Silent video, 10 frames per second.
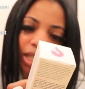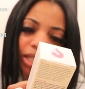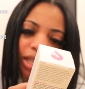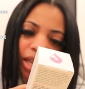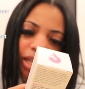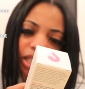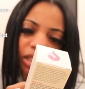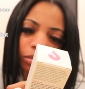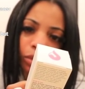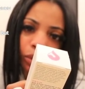Skin
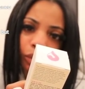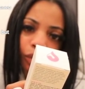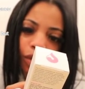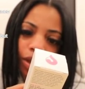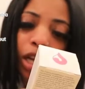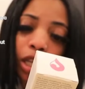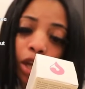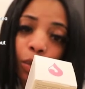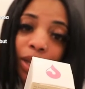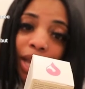Smooth
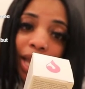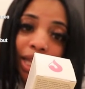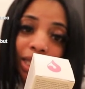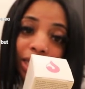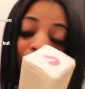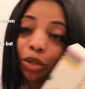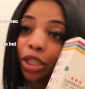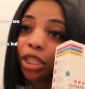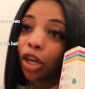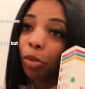Glow Enhancing. So
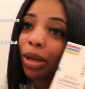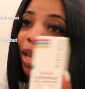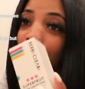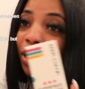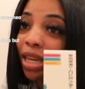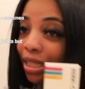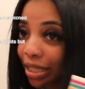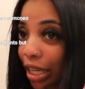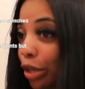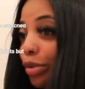she told me that
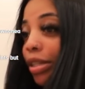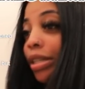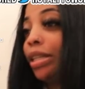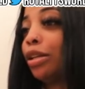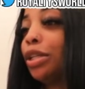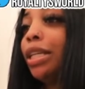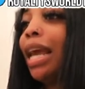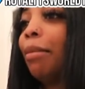Beyonce uses this, so she